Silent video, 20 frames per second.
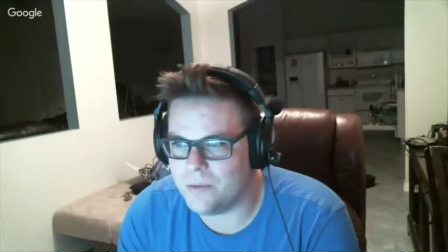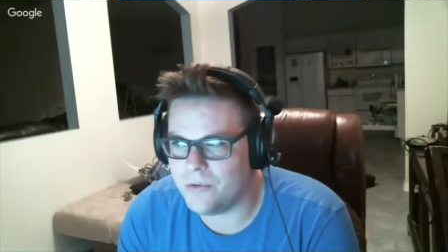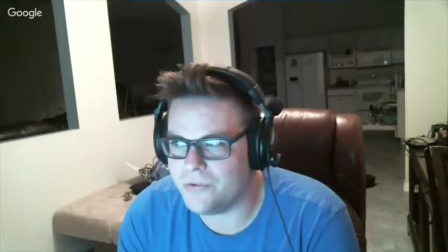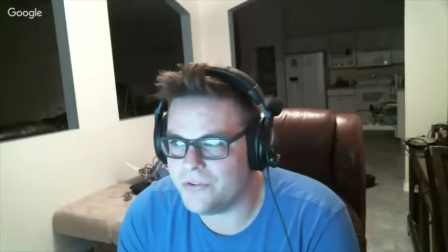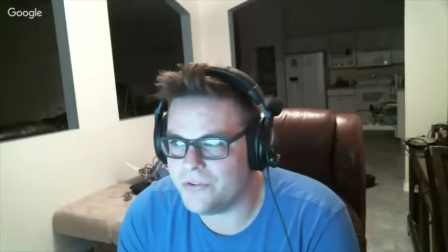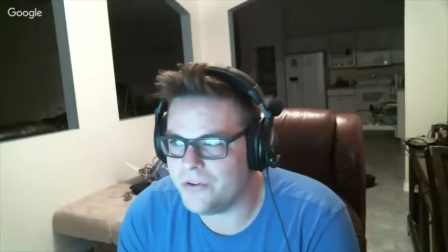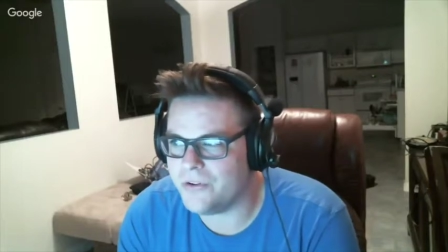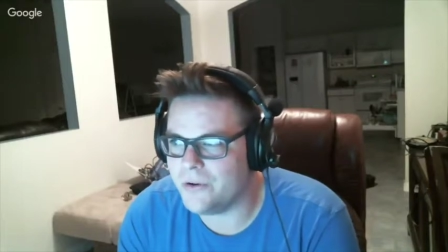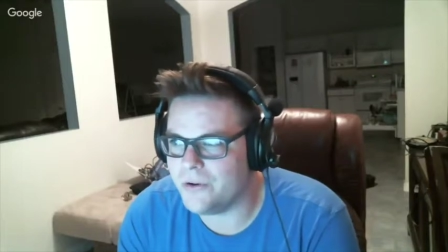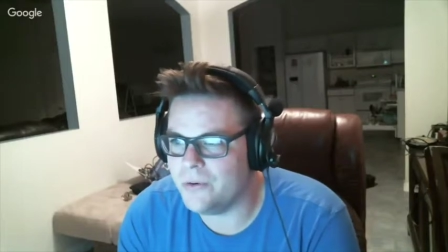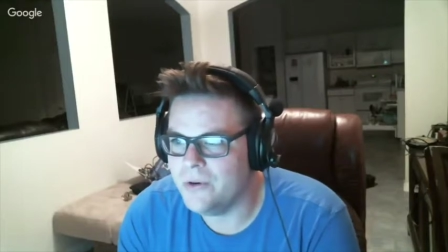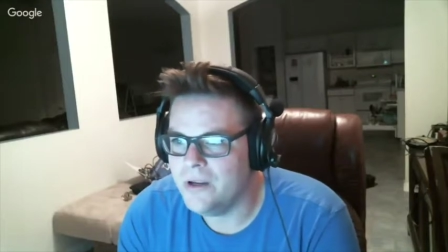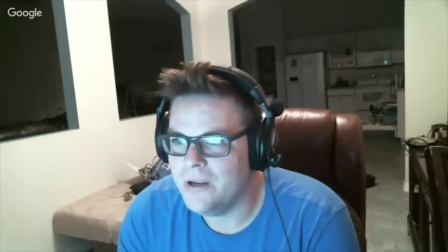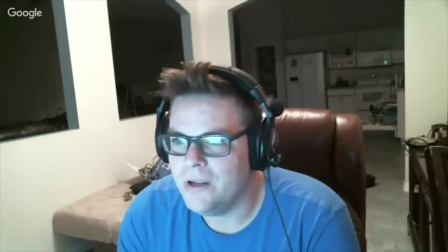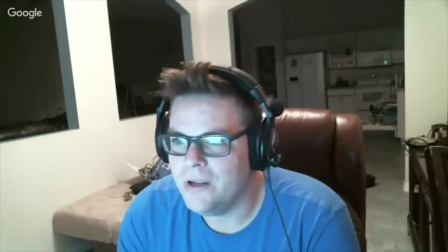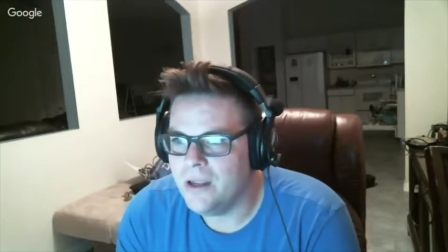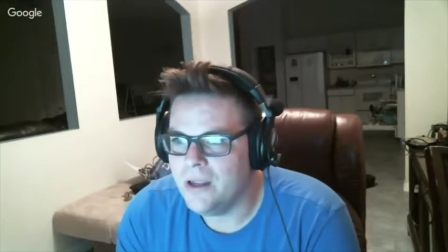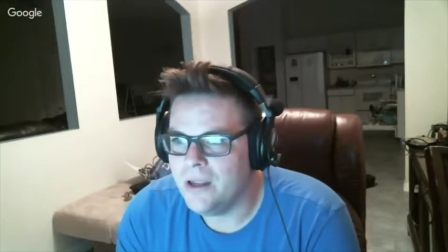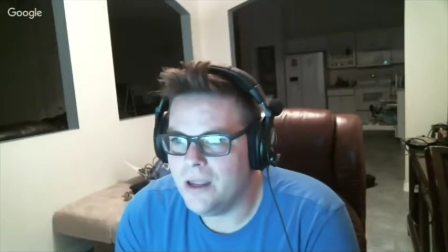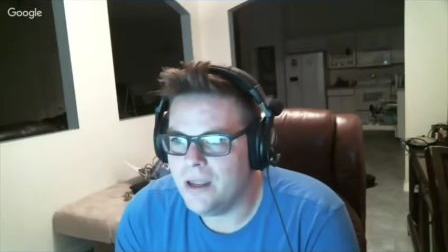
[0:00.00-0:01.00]
So
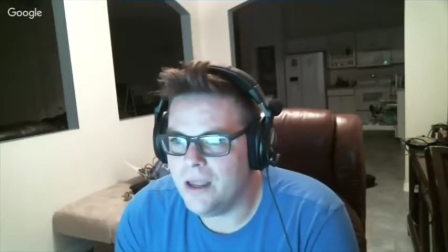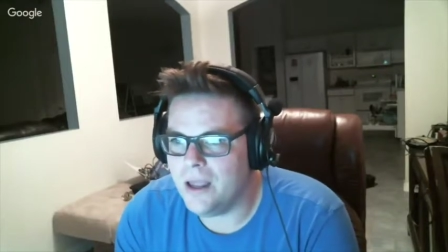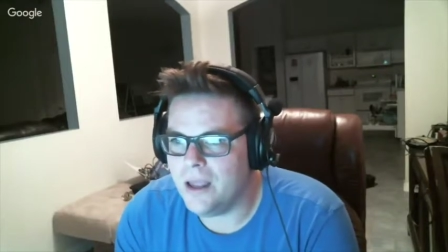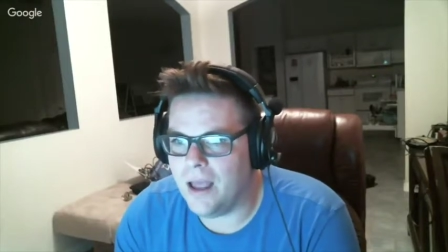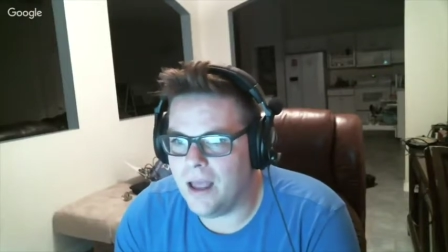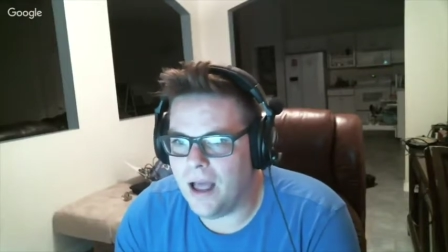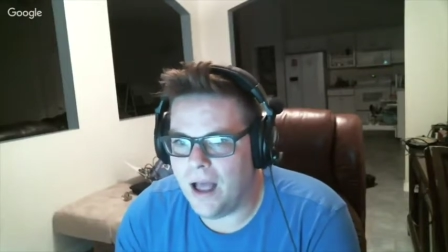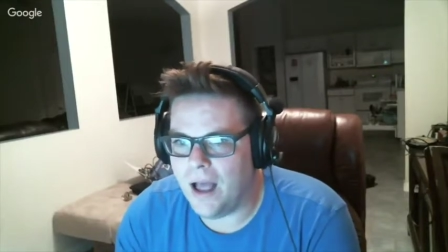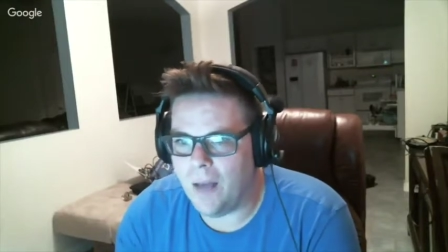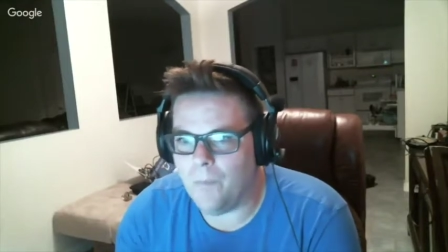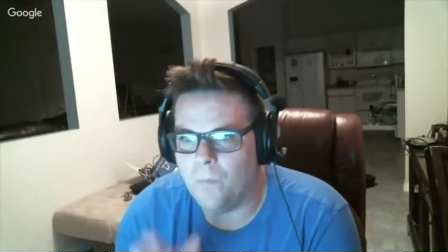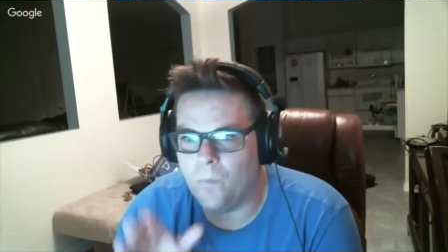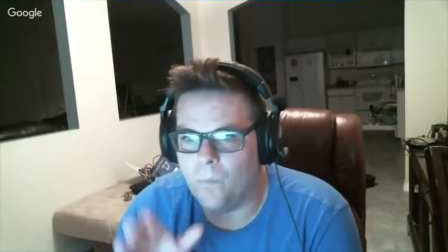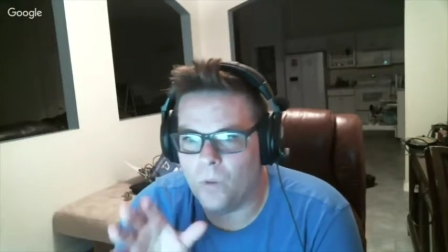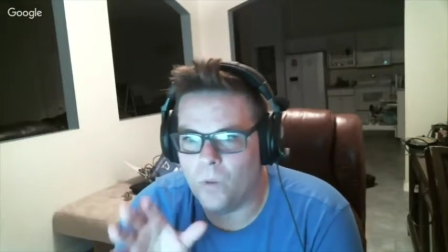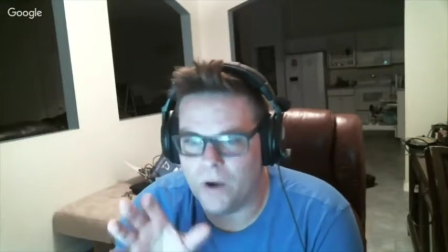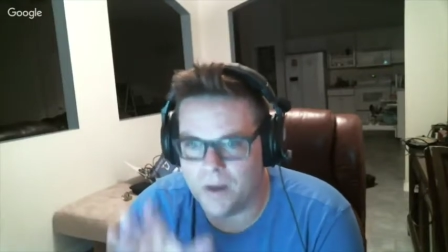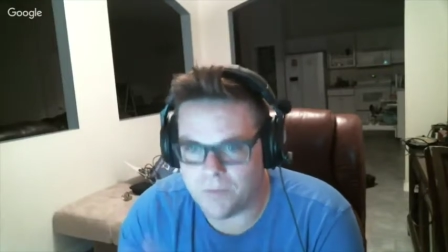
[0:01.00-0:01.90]
what I'm